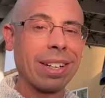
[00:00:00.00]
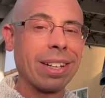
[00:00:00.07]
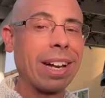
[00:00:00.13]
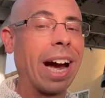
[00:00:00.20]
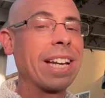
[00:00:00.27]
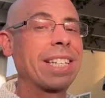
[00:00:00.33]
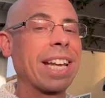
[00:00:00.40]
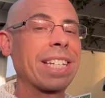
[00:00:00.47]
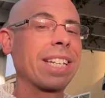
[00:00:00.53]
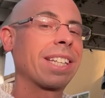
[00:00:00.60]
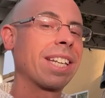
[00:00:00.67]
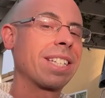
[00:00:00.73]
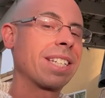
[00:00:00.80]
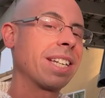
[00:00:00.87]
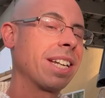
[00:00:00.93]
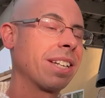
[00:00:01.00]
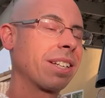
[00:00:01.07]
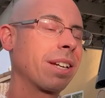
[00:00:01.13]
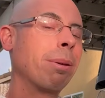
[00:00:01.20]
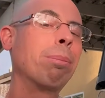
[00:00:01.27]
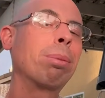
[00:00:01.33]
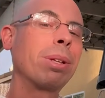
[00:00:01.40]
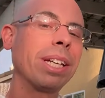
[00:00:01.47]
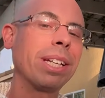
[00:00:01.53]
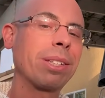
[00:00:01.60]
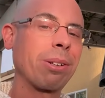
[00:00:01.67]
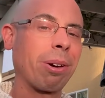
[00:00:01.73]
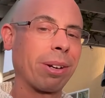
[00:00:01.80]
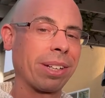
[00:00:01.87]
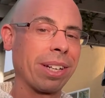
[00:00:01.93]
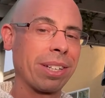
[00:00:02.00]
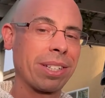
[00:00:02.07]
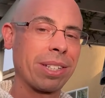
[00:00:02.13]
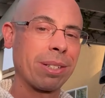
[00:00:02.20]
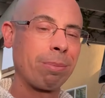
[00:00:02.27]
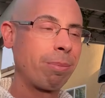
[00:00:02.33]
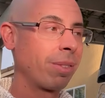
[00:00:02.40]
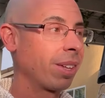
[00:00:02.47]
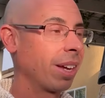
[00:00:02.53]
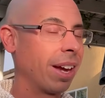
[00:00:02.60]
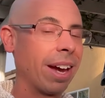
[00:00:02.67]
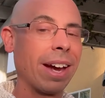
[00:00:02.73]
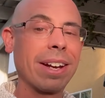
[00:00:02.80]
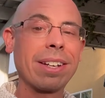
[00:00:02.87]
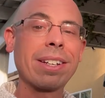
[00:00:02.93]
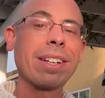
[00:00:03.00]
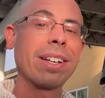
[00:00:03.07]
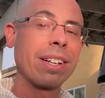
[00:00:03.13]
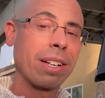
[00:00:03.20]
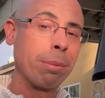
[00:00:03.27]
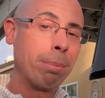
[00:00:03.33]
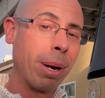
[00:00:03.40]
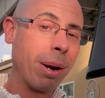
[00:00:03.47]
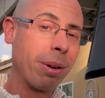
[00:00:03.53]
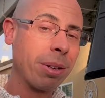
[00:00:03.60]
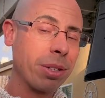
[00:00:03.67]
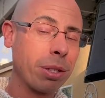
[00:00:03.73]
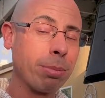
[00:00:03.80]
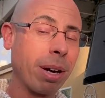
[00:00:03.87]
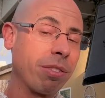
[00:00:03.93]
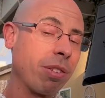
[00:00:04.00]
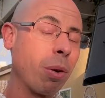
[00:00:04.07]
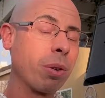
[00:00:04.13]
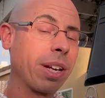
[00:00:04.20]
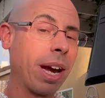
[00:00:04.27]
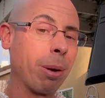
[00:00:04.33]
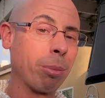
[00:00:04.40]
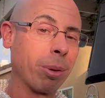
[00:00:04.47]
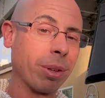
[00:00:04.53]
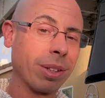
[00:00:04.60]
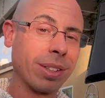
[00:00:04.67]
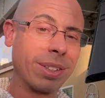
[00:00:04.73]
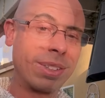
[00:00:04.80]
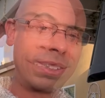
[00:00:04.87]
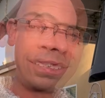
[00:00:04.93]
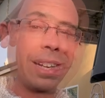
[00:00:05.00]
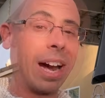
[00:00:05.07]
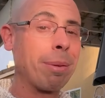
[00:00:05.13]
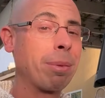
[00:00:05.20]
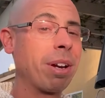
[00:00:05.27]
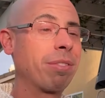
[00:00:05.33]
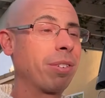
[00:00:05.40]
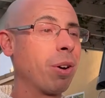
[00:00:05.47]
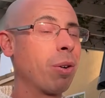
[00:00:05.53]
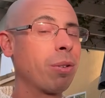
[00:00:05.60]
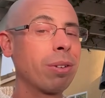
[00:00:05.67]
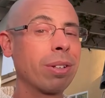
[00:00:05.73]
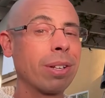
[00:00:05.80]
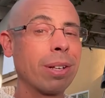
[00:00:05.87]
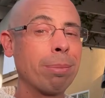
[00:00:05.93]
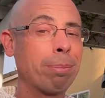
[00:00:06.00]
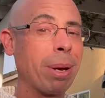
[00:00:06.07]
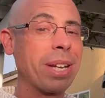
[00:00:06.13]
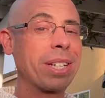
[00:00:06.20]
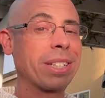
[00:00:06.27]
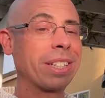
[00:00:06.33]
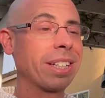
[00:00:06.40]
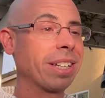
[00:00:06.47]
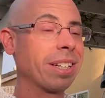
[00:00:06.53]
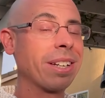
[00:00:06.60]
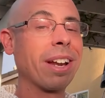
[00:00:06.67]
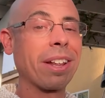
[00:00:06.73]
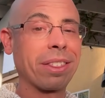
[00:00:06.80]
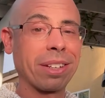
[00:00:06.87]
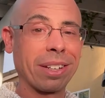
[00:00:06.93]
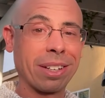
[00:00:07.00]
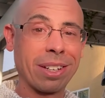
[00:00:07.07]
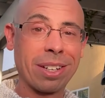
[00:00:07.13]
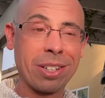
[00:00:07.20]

I tested this in complete darkness and compared it to my phone camera. On my phone, basically nothing,